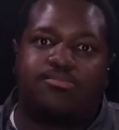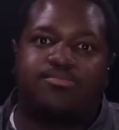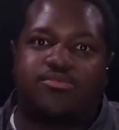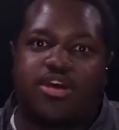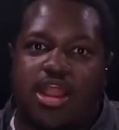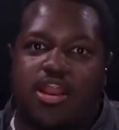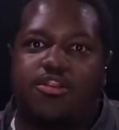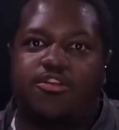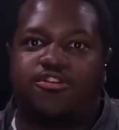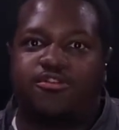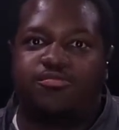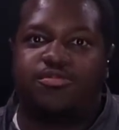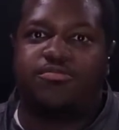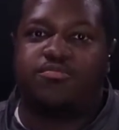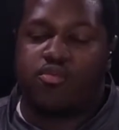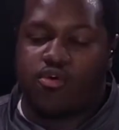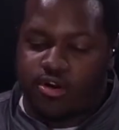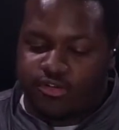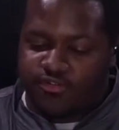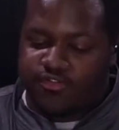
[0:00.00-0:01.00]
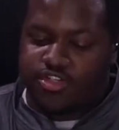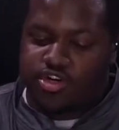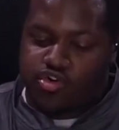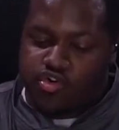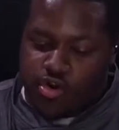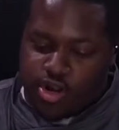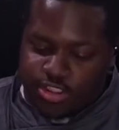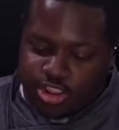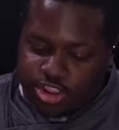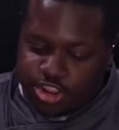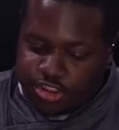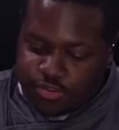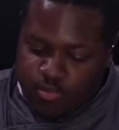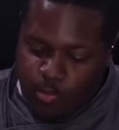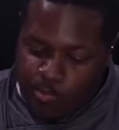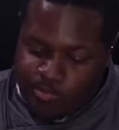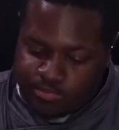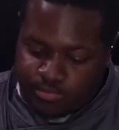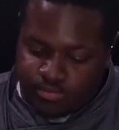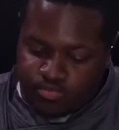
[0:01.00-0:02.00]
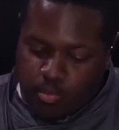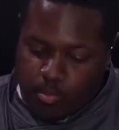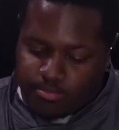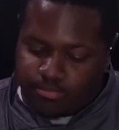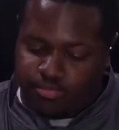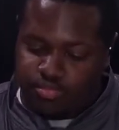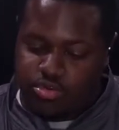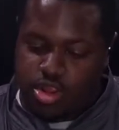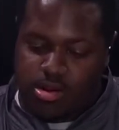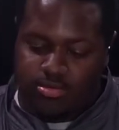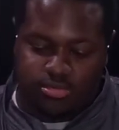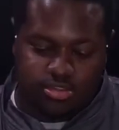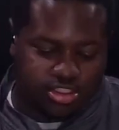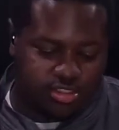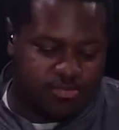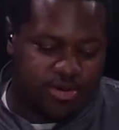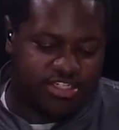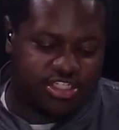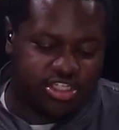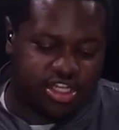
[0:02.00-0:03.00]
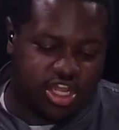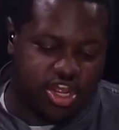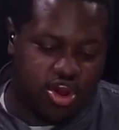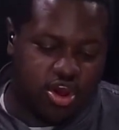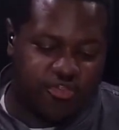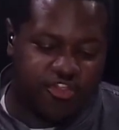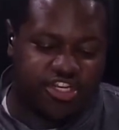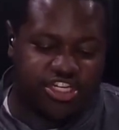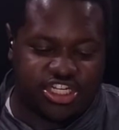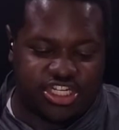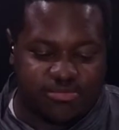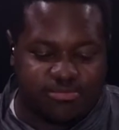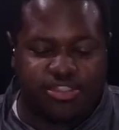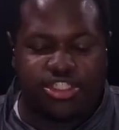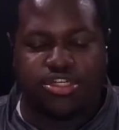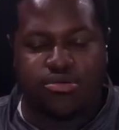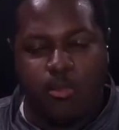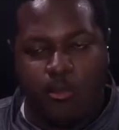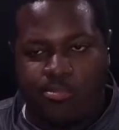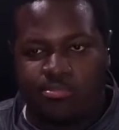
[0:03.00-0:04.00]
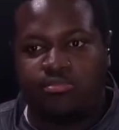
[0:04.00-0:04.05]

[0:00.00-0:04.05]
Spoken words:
Got a little bit more of a crunch, especially on the tips.